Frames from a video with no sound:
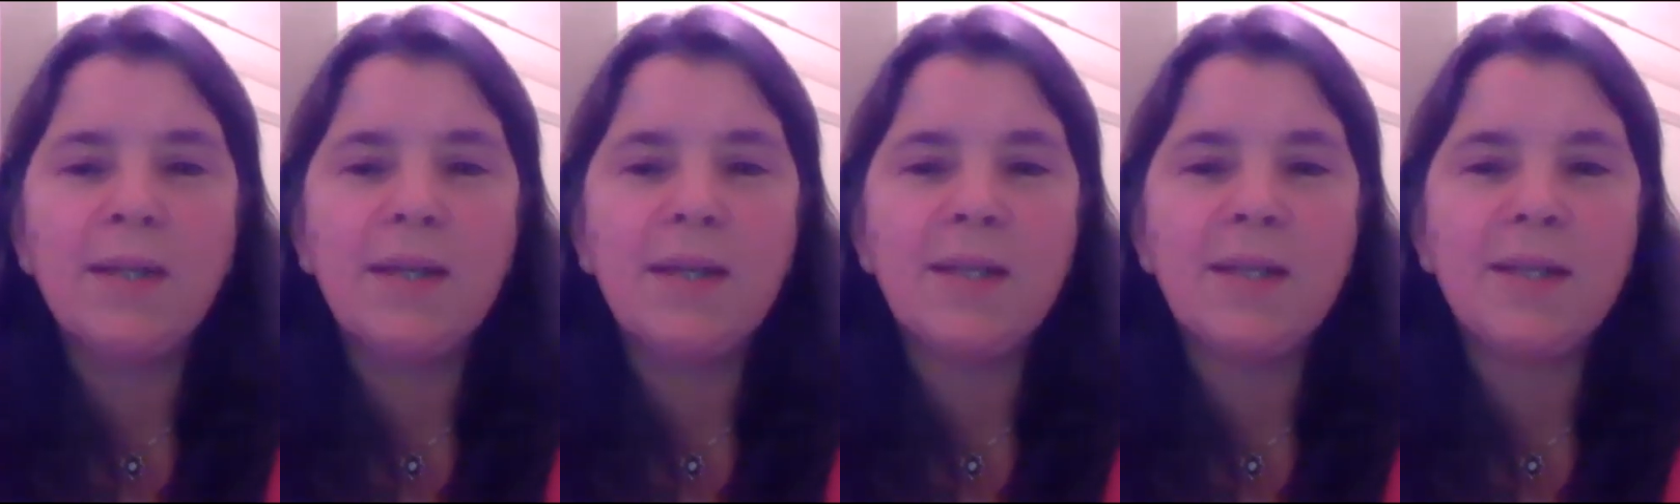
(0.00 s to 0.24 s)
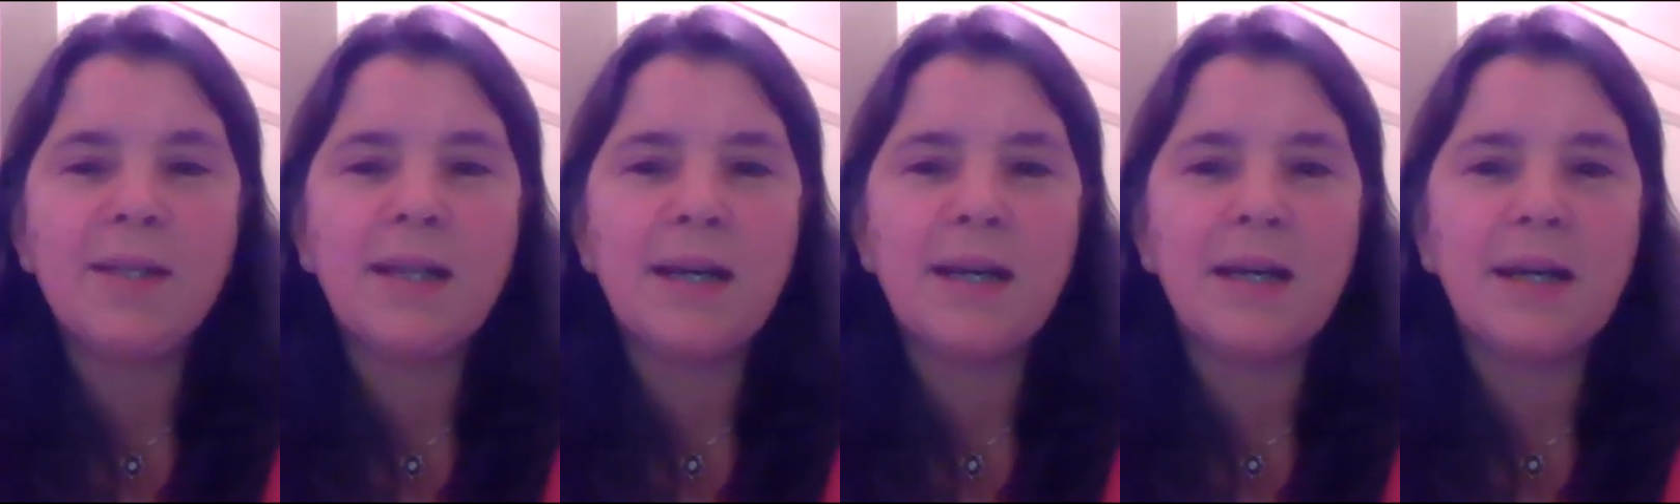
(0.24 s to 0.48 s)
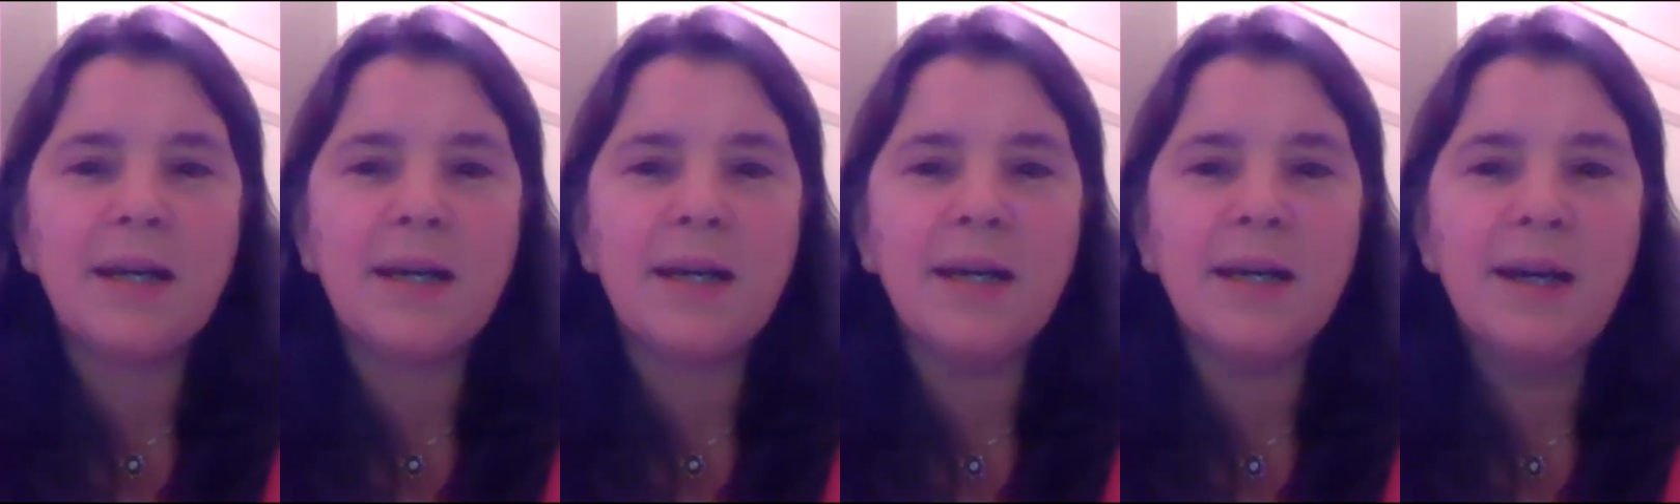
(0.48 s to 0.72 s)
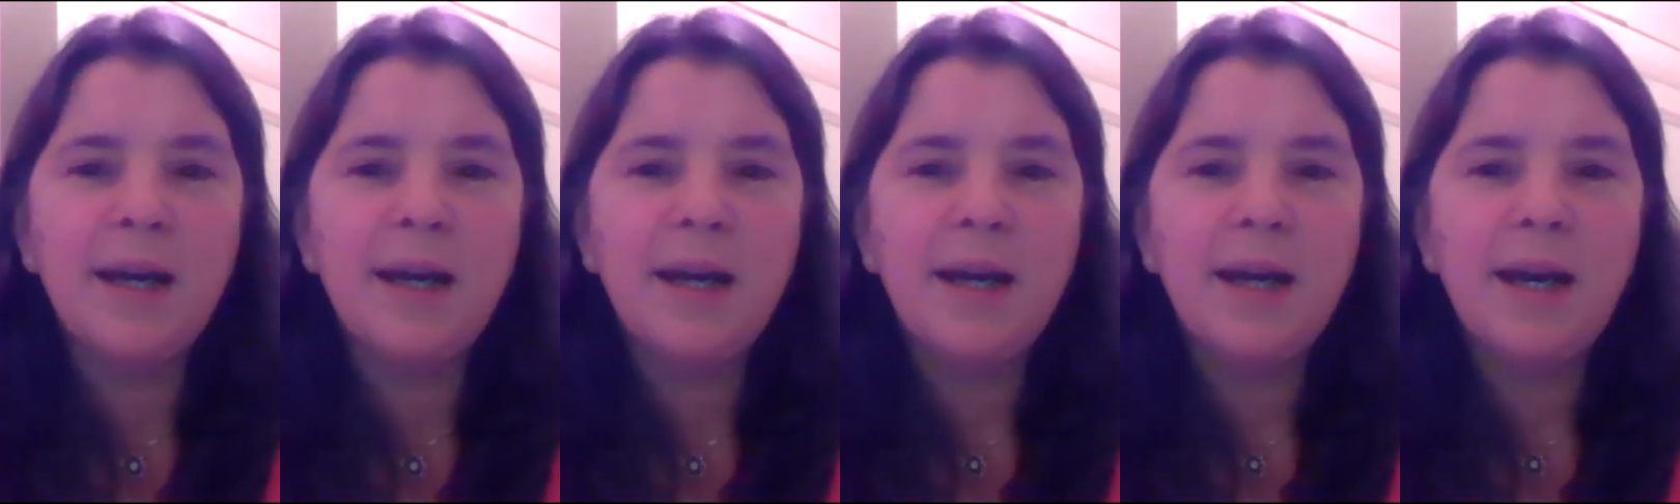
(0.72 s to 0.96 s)
There's a
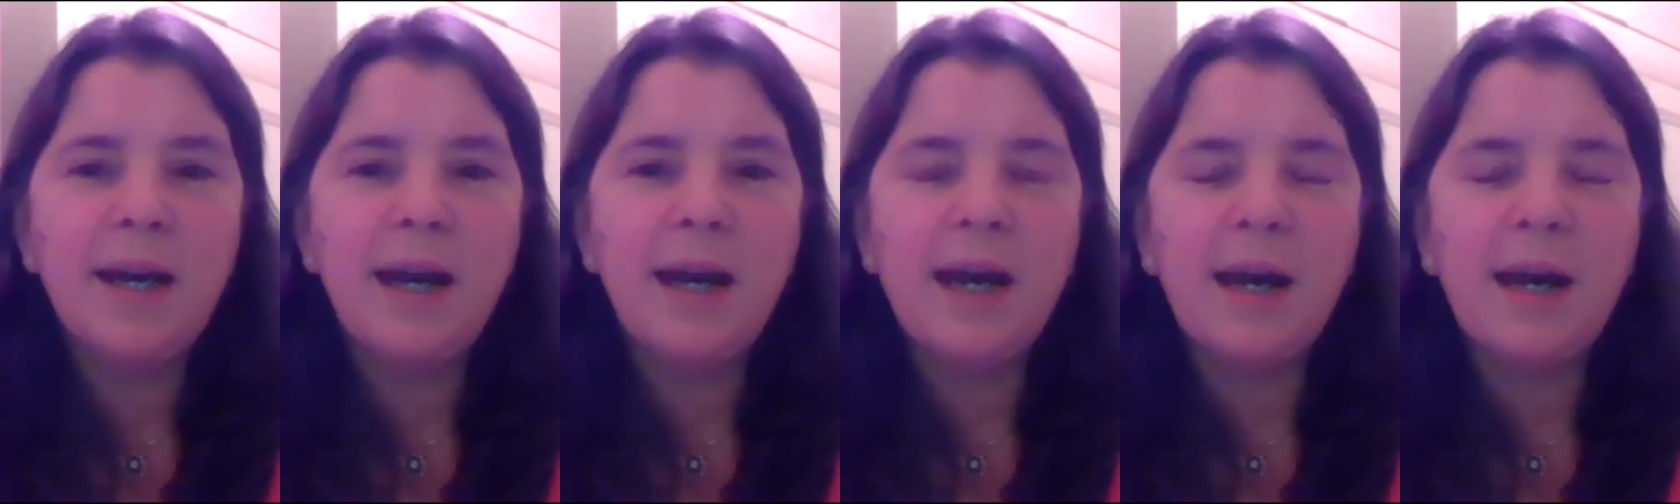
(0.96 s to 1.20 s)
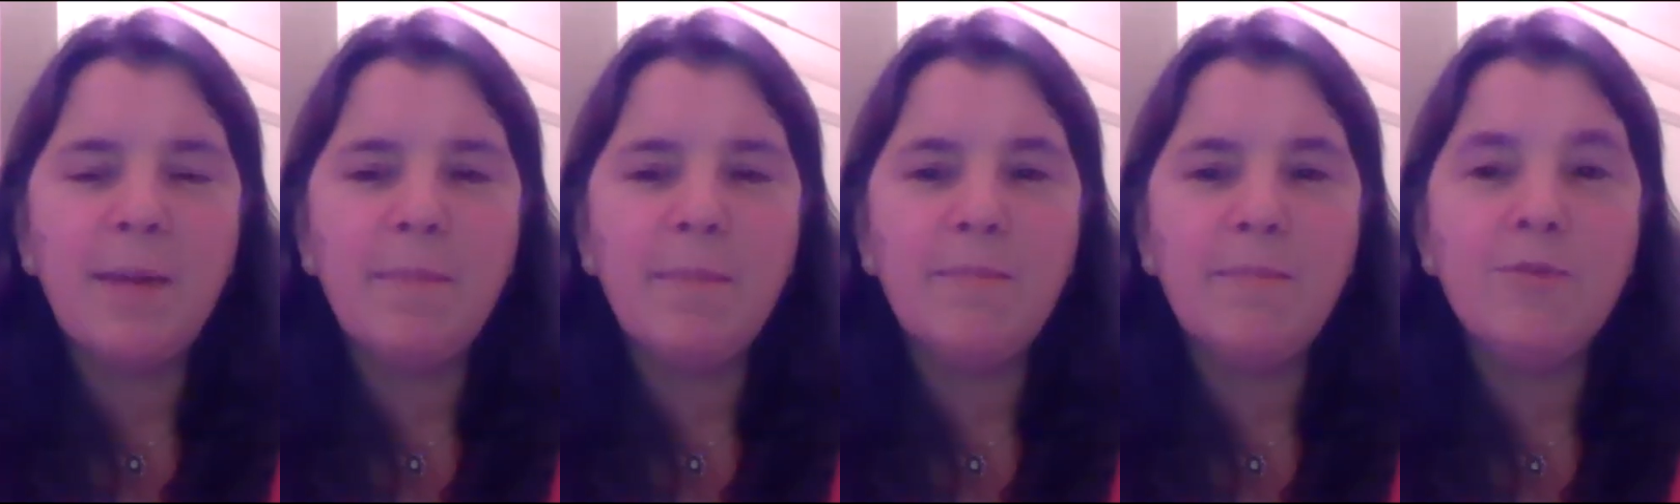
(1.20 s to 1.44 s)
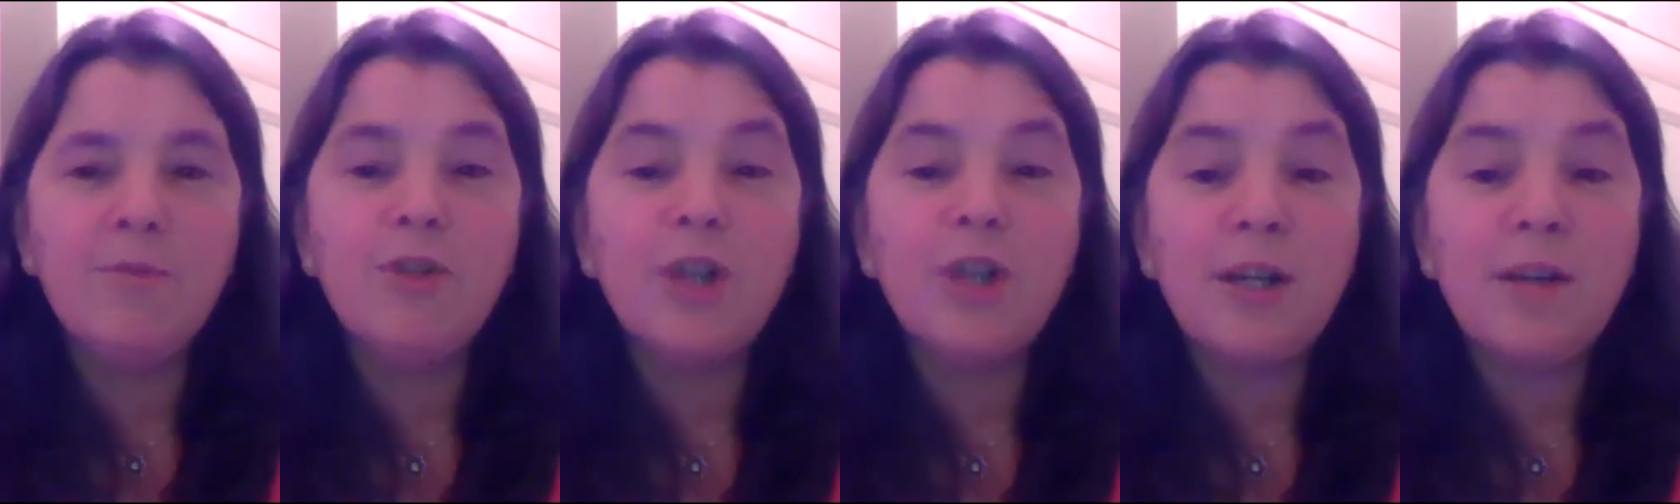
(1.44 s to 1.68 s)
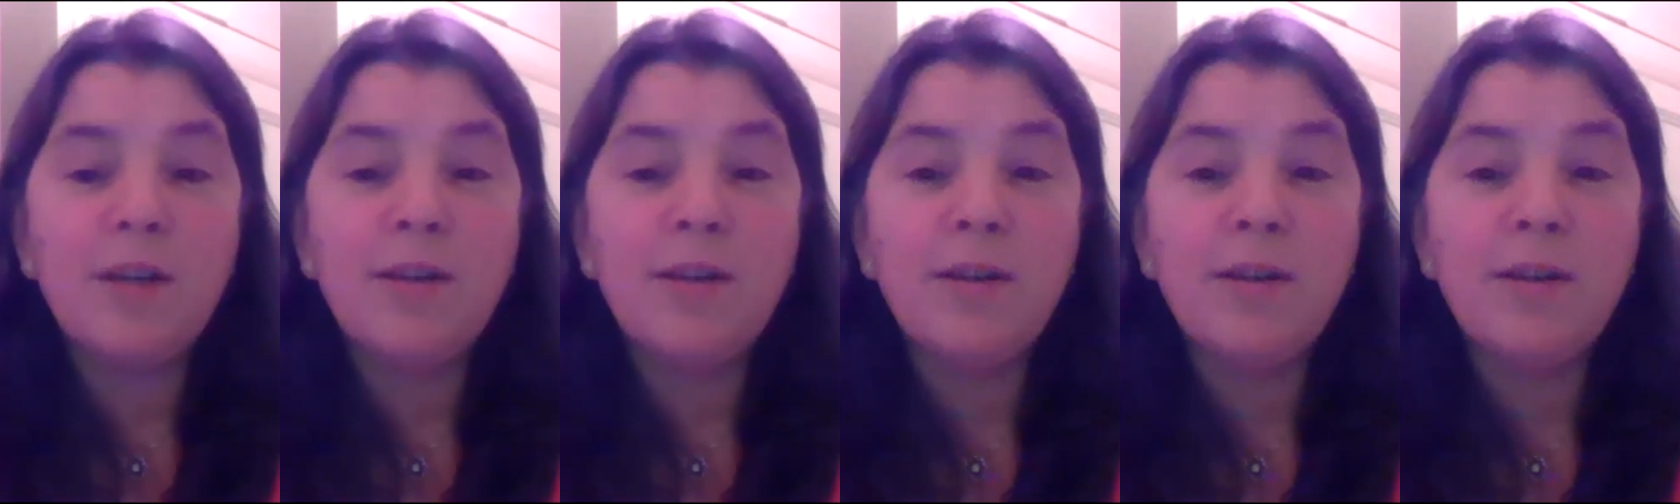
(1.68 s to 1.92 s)

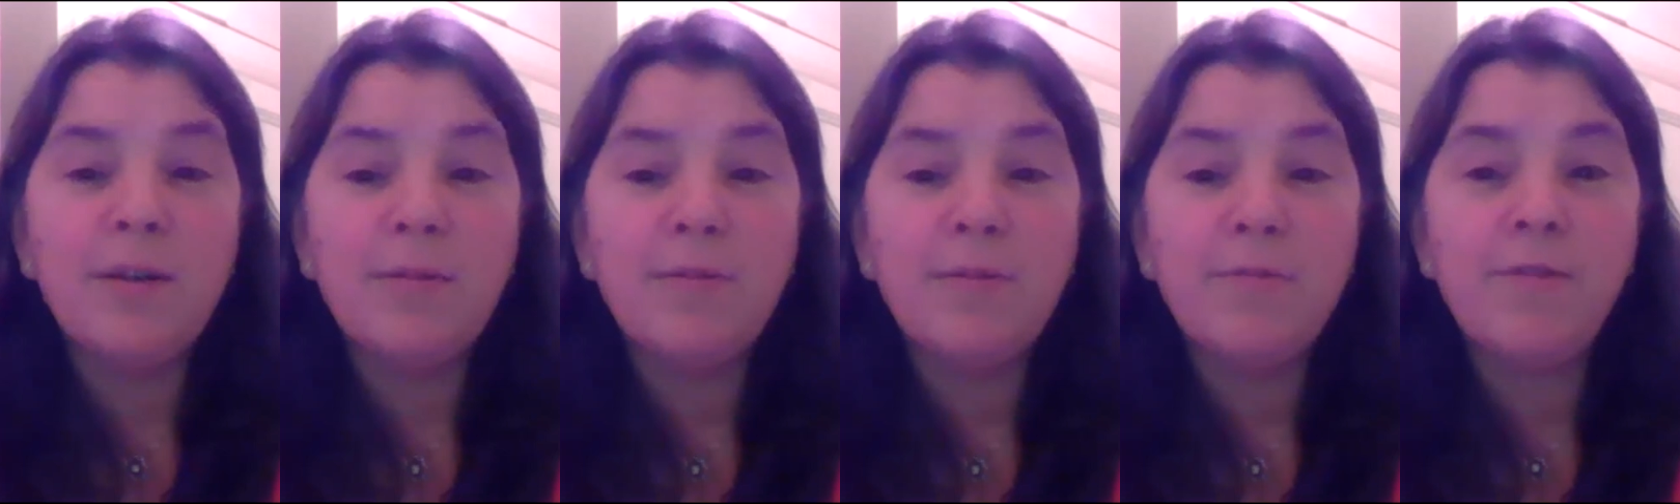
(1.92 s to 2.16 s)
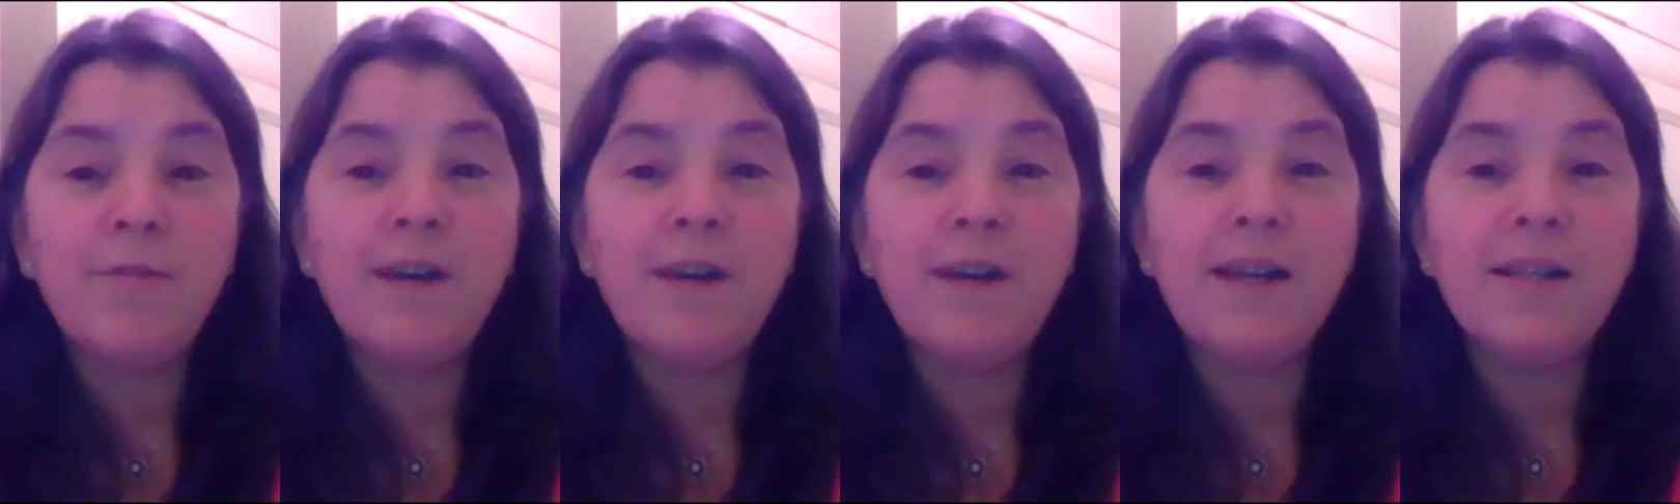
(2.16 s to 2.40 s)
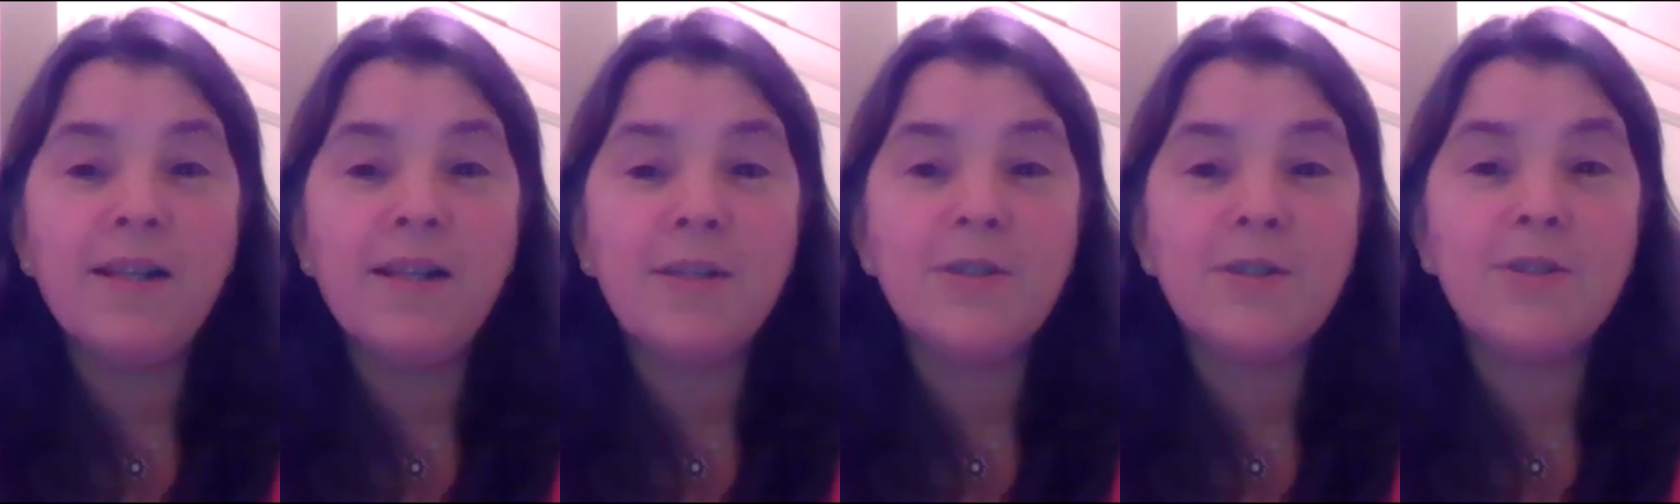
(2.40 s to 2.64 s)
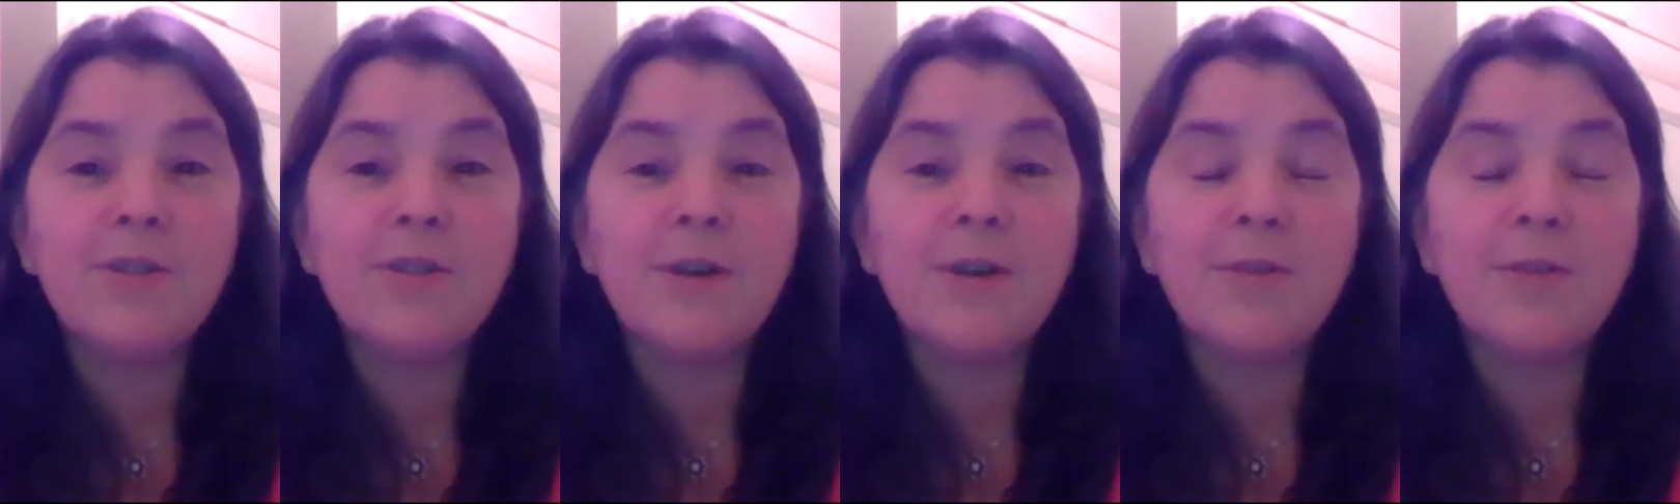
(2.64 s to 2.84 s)
gin fest.